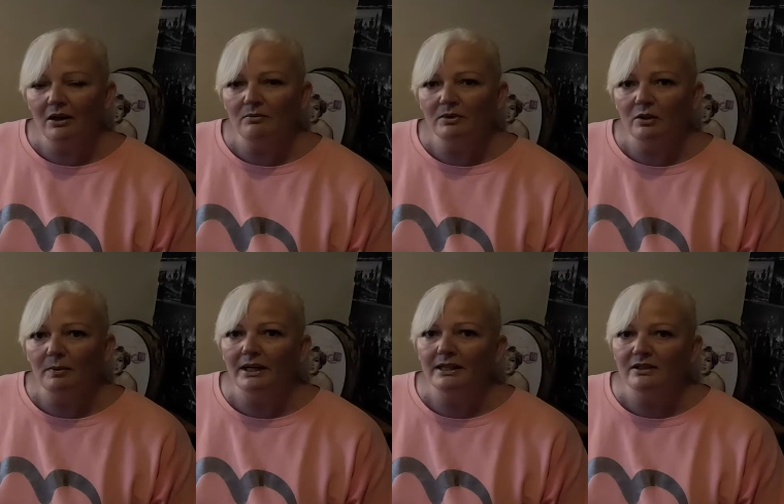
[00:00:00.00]

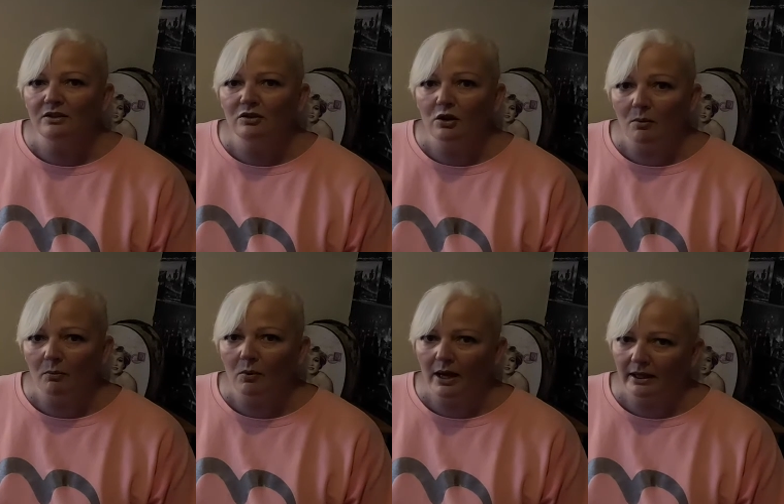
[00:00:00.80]
laptop and I
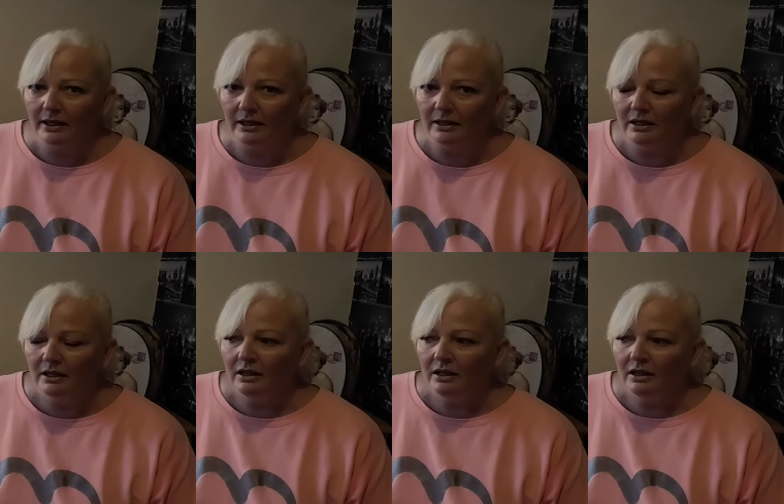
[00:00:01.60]
stop working.